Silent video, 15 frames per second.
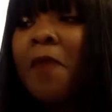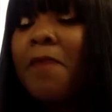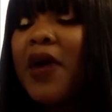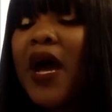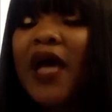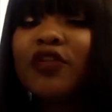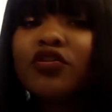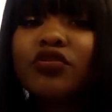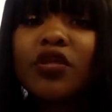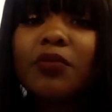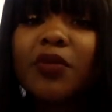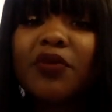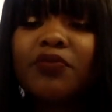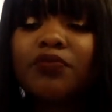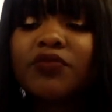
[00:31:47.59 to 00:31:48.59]
But I do
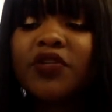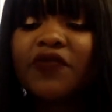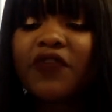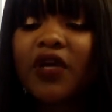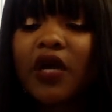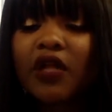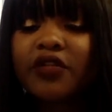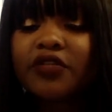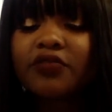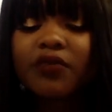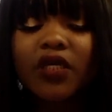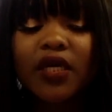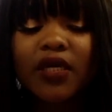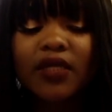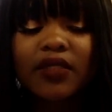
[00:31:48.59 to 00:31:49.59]
them in different colors
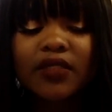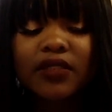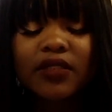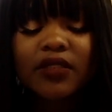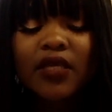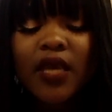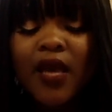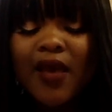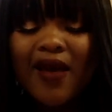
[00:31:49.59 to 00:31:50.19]
because